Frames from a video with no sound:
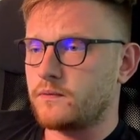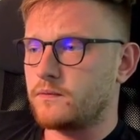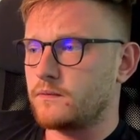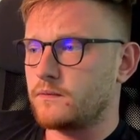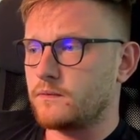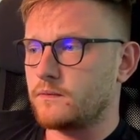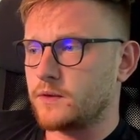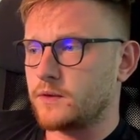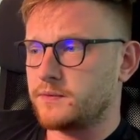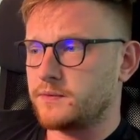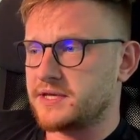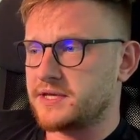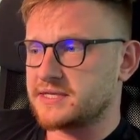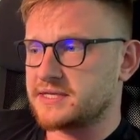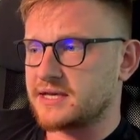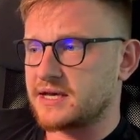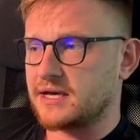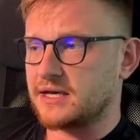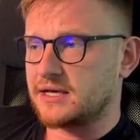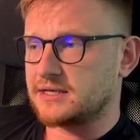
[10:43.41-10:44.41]
what we
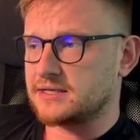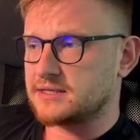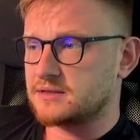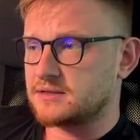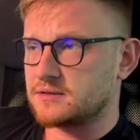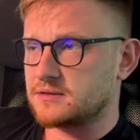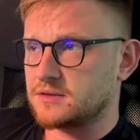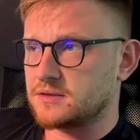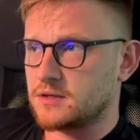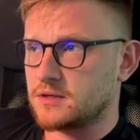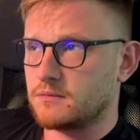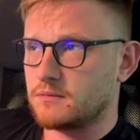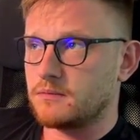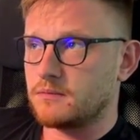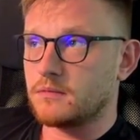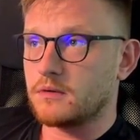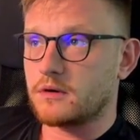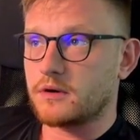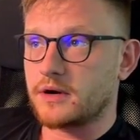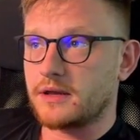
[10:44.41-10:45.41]
discuss
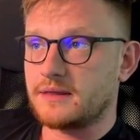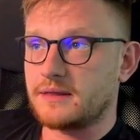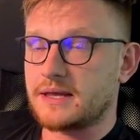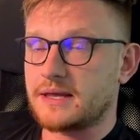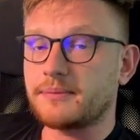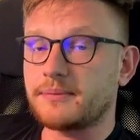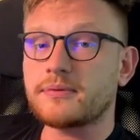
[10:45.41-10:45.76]
more in depth.